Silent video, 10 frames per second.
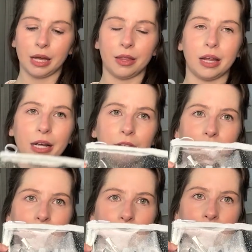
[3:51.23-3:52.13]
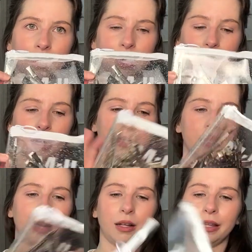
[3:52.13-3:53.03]
And then I use these kind of
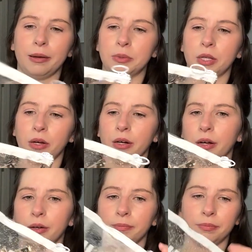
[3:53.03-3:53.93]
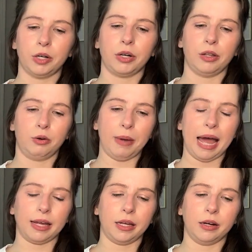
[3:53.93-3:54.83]
duck clips. They're in a little
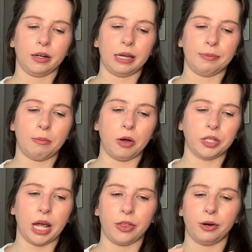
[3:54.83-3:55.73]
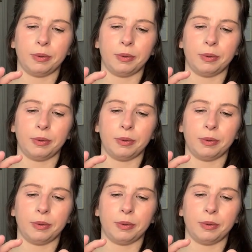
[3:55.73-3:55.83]
baggie here to keep them all together.